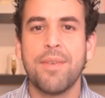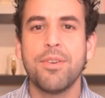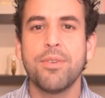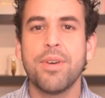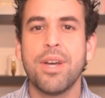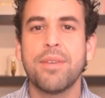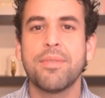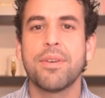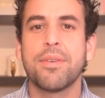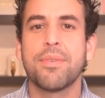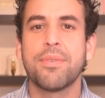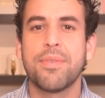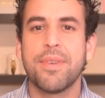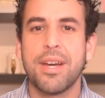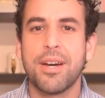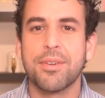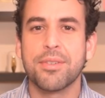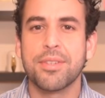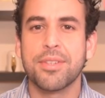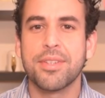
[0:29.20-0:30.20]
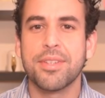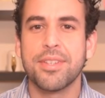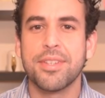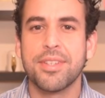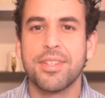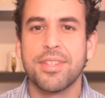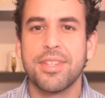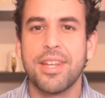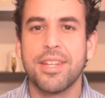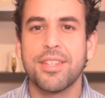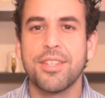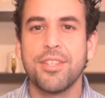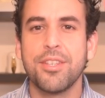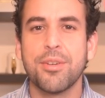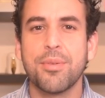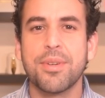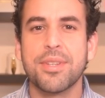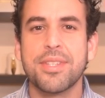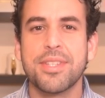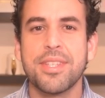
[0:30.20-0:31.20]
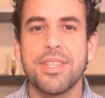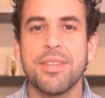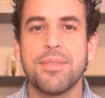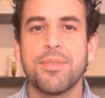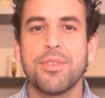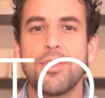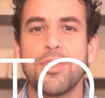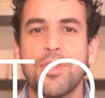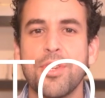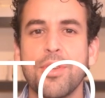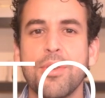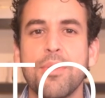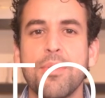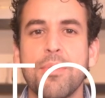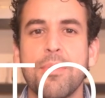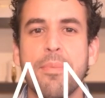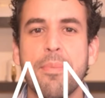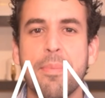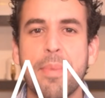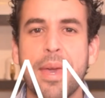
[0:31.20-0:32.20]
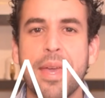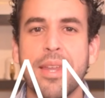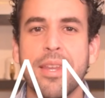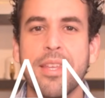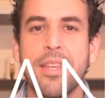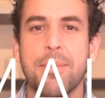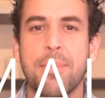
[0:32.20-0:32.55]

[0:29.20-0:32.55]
you ever felt that you receive too many